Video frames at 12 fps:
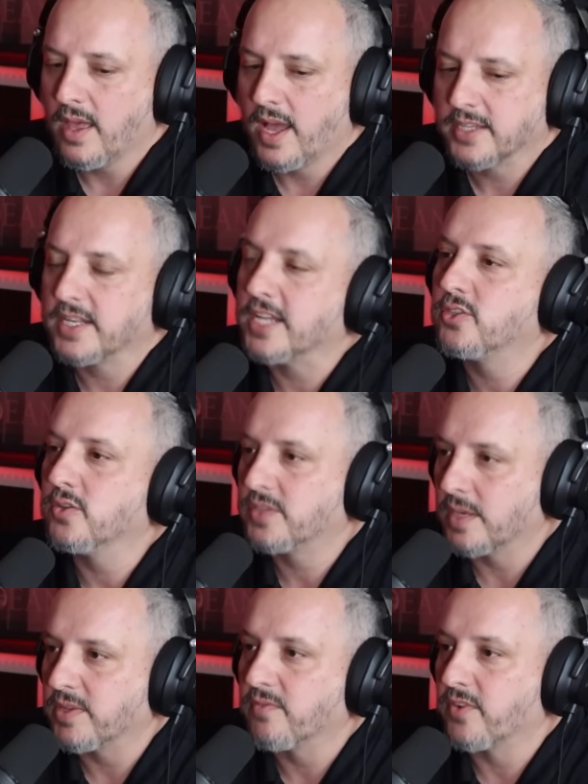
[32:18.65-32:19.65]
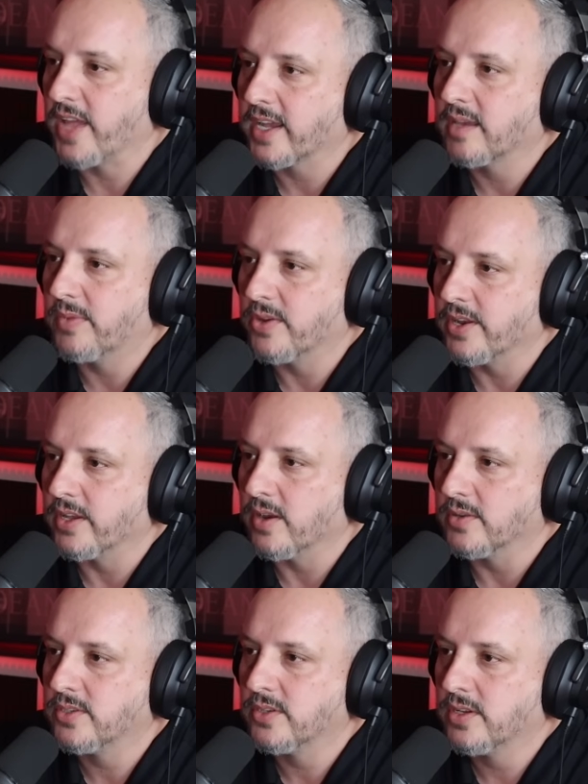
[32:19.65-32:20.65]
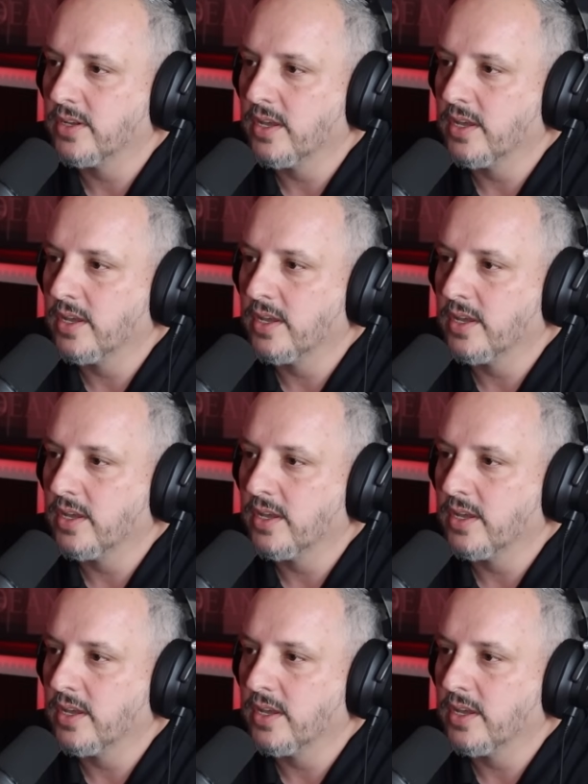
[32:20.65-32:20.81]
I said, let's do something for that community, Coach.